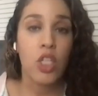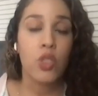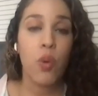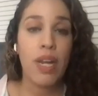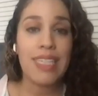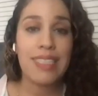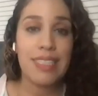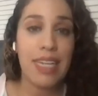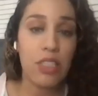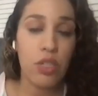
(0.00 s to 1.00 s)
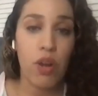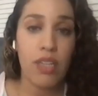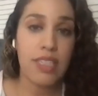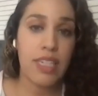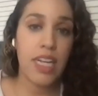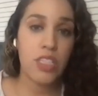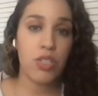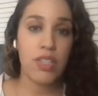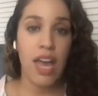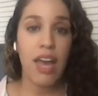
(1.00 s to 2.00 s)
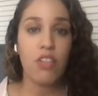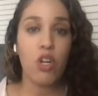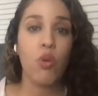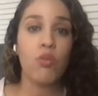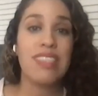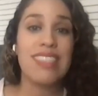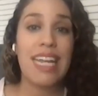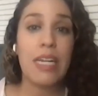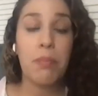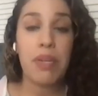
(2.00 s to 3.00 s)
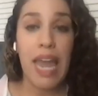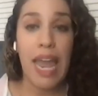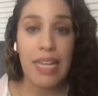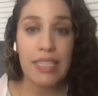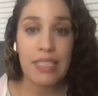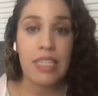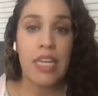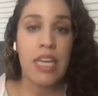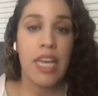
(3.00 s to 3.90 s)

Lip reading: 20 states across the country, that have their own state plans,